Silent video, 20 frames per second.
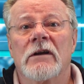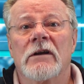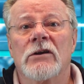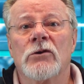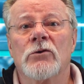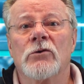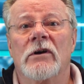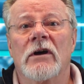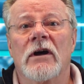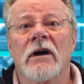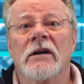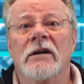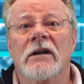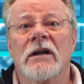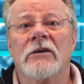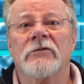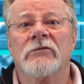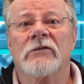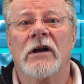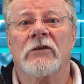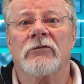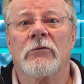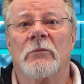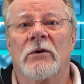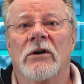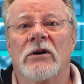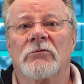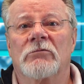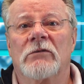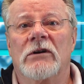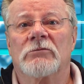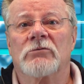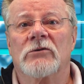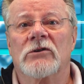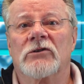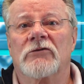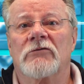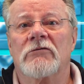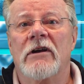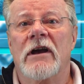You can't have government which
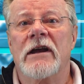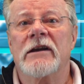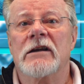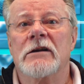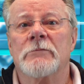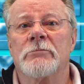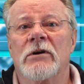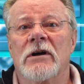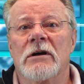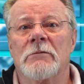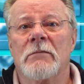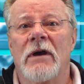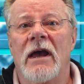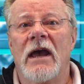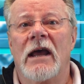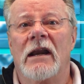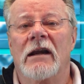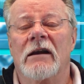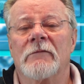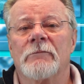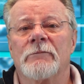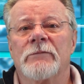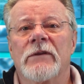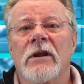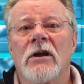was created by man